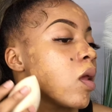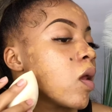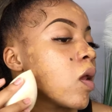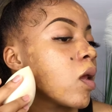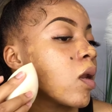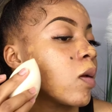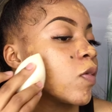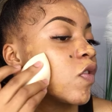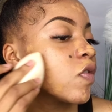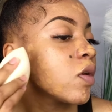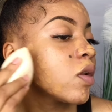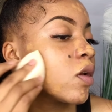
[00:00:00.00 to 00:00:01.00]
And I'm
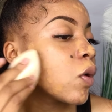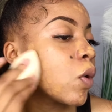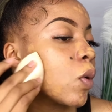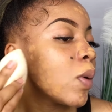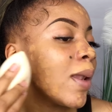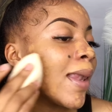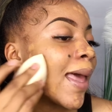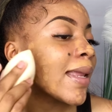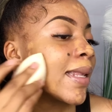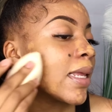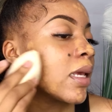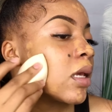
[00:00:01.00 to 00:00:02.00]
just gonna go lightly.